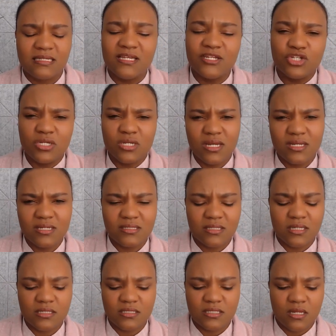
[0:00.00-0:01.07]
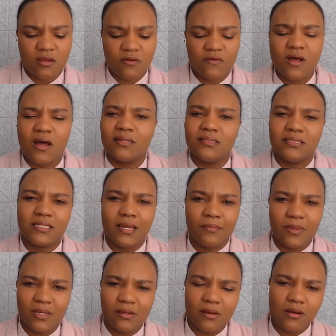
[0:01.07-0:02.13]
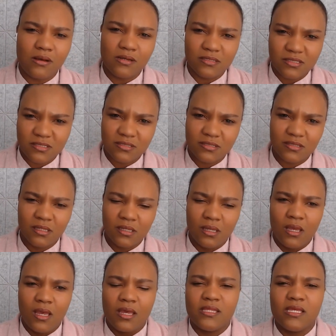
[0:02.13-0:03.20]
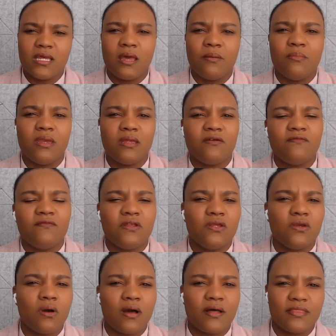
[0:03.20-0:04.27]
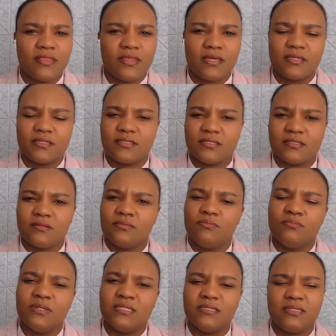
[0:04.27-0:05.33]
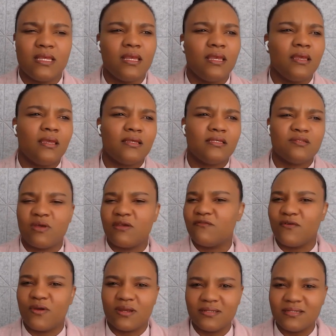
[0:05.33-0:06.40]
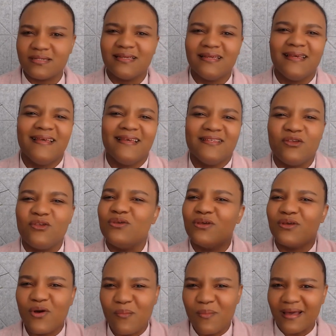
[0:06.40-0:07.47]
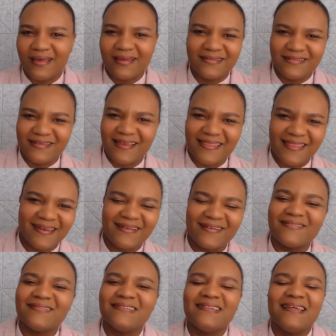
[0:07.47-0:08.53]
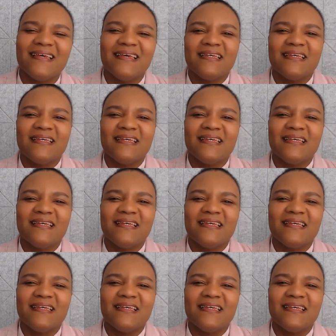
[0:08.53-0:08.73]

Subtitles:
teaching us instead of condemning us. I think I made a video on this. Mistake is my friend. So you could go back and check that out.